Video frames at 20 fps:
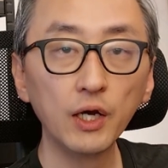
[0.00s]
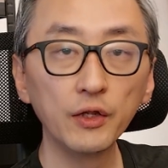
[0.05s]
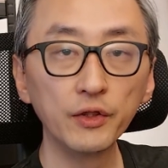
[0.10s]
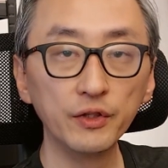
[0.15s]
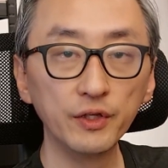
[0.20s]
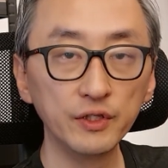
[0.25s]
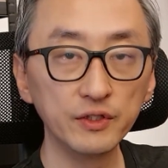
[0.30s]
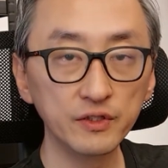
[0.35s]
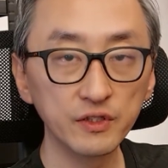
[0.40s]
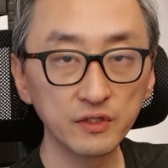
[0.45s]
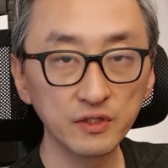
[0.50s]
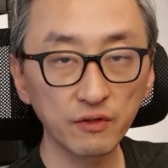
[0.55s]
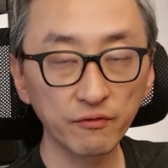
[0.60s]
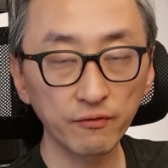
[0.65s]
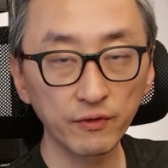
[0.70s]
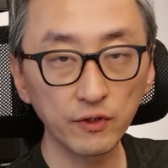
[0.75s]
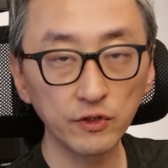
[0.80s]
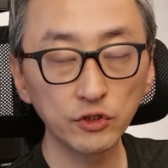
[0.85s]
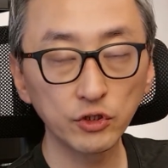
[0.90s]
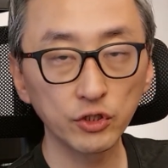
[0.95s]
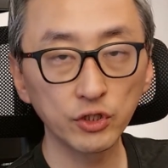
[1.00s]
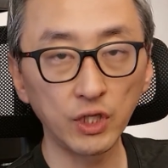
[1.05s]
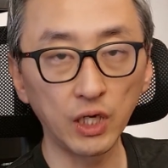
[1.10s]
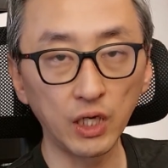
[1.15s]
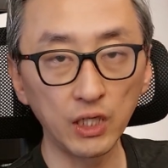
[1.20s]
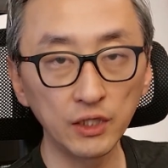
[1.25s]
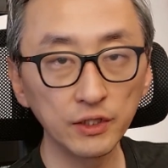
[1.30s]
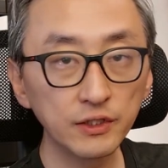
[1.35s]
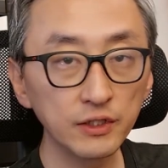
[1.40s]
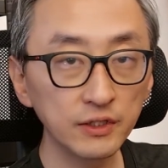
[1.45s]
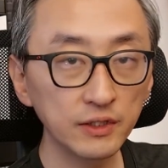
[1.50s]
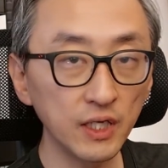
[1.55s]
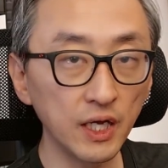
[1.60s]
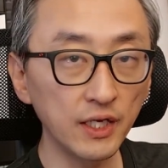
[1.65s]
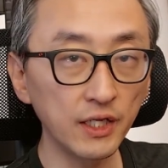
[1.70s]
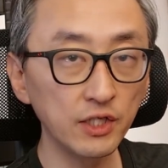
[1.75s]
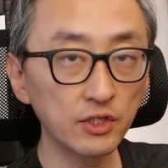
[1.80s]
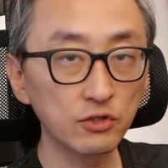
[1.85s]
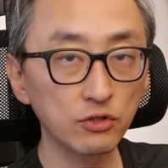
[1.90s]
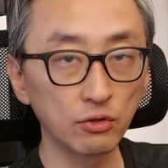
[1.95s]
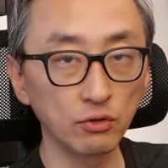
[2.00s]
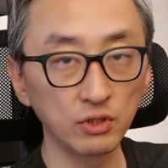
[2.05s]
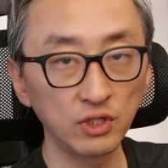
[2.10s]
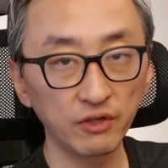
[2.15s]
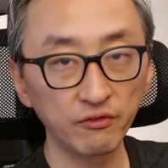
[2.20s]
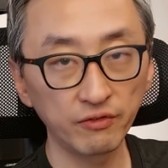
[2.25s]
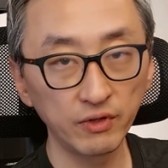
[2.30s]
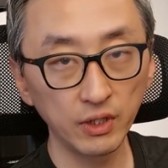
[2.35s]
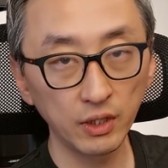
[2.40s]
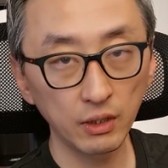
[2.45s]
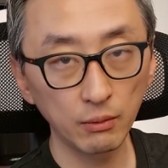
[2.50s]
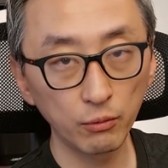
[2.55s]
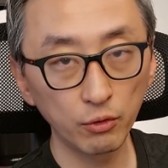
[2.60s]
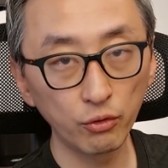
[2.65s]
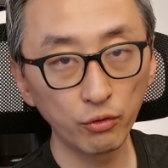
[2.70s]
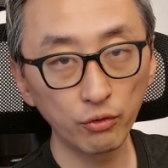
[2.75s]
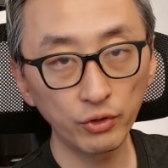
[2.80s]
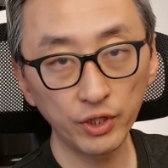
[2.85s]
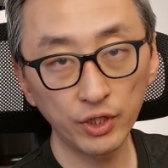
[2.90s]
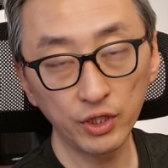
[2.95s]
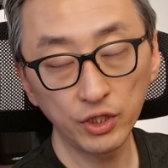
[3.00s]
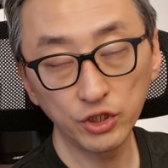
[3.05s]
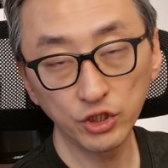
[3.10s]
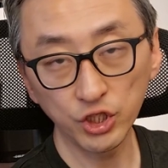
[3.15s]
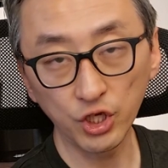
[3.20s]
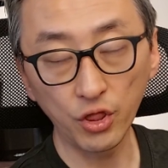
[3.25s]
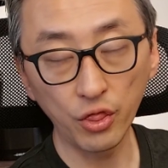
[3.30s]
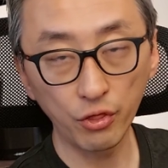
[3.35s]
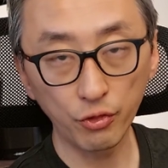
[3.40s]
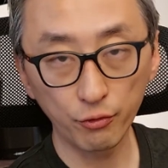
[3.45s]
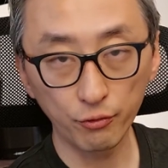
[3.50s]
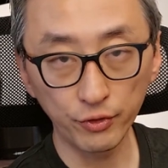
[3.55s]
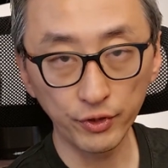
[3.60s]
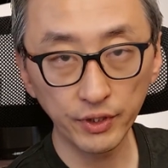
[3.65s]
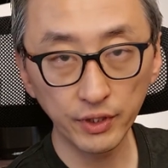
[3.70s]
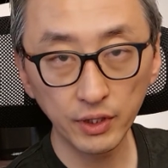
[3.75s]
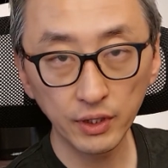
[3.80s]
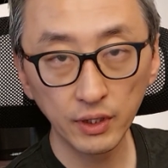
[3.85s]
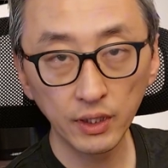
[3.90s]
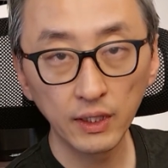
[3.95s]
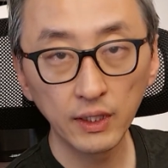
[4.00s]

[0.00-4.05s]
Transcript: this is a functionality that it's only available in Gen 3,